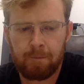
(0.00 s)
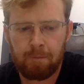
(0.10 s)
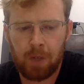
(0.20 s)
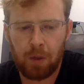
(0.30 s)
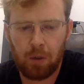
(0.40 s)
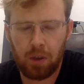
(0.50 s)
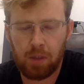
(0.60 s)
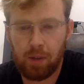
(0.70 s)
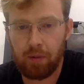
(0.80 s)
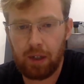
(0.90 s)
according
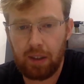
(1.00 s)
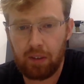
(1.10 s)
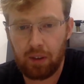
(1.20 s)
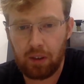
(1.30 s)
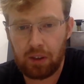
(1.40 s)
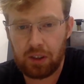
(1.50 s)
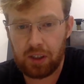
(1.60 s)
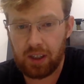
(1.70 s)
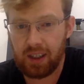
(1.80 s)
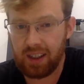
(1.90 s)
to my
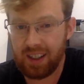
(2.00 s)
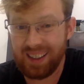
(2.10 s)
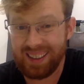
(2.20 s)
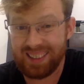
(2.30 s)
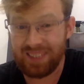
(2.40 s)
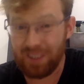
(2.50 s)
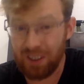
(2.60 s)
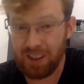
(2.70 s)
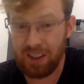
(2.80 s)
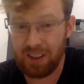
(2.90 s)
research, and again, it's
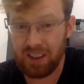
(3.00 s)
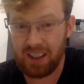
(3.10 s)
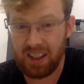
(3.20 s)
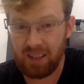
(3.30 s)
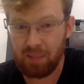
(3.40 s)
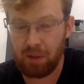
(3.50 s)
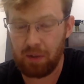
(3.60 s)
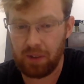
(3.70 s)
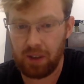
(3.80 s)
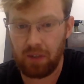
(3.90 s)
very hard to get
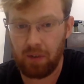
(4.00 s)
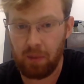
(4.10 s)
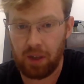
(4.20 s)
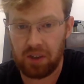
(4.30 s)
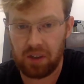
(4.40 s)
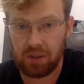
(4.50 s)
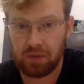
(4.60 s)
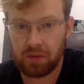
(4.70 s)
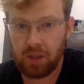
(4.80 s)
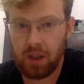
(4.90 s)
perfect information,
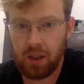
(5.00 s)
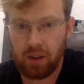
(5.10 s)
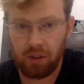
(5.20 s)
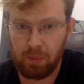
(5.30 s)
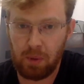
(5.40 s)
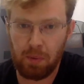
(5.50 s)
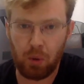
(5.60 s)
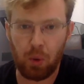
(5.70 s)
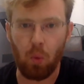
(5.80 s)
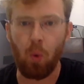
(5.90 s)
there's somewhere
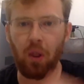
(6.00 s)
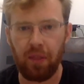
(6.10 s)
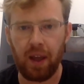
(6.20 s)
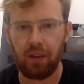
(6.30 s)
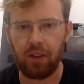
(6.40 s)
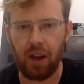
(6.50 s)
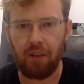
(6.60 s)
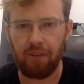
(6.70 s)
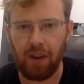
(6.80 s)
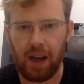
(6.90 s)
between 1,000
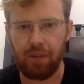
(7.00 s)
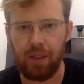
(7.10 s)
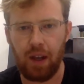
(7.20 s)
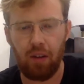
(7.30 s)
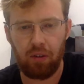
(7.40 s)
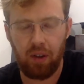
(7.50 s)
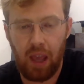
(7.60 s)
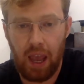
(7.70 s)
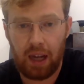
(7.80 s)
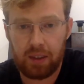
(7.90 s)
and 5,000
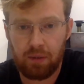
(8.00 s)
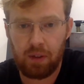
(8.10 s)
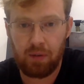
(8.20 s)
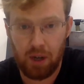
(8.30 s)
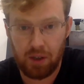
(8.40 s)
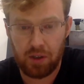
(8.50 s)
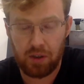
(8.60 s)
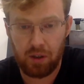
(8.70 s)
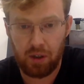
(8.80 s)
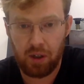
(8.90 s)
actively
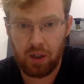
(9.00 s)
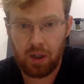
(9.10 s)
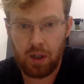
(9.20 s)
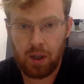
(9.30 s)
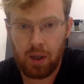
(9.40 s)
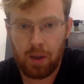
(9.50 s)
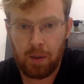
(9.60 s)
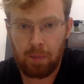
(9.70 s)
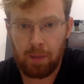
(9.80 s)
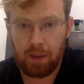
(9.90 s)
registered
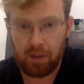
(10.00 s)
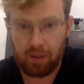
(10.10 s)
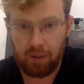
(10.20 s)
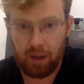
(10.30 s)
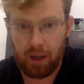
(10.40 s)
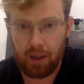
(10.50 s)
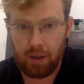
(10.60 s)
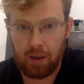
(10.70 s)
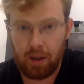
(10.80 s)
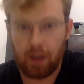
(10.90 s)
pesticide
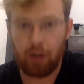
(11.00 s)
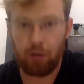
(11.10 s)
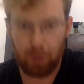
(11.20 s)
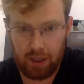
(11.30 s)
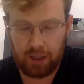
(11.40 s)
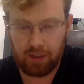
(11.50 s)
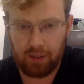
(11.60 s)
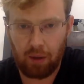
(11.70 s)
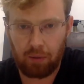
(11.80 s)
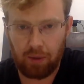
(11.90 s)

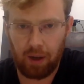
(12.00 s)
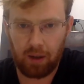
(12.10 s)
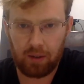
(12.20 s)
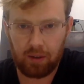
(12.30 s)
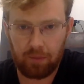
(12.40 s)
ingredients out there.